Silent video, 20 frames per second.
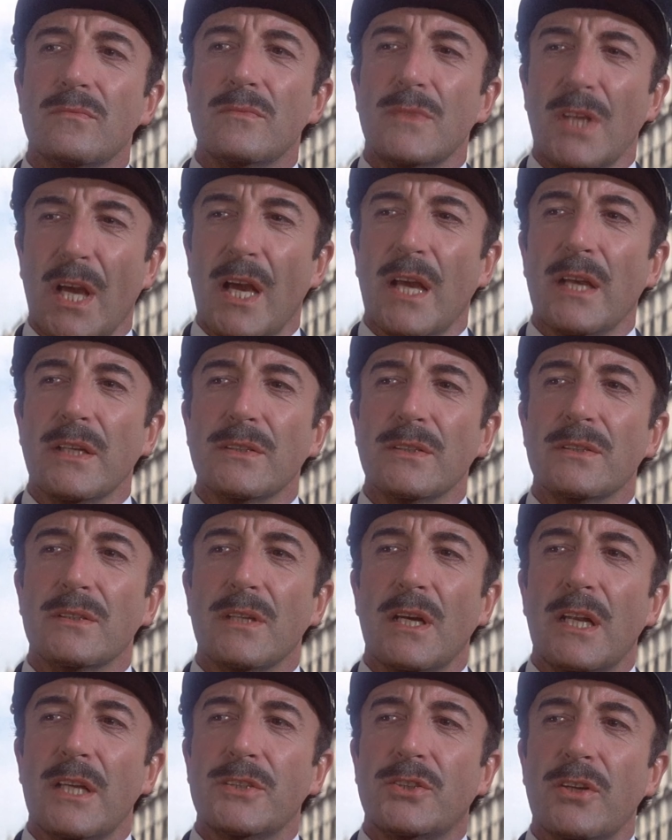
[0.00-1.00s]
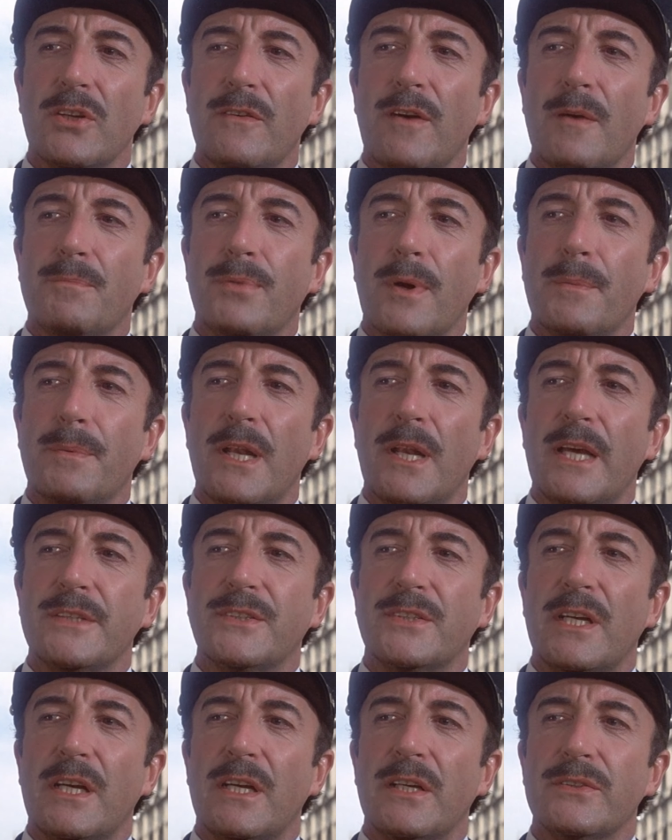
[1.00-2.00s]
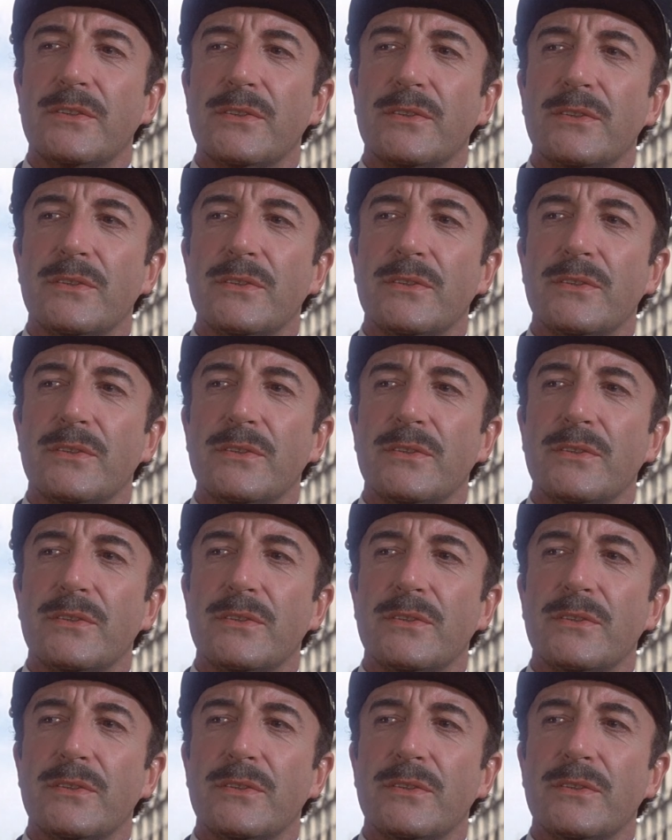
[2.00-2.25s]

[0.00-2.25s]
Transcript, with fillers: Yes, unless you have a proper license.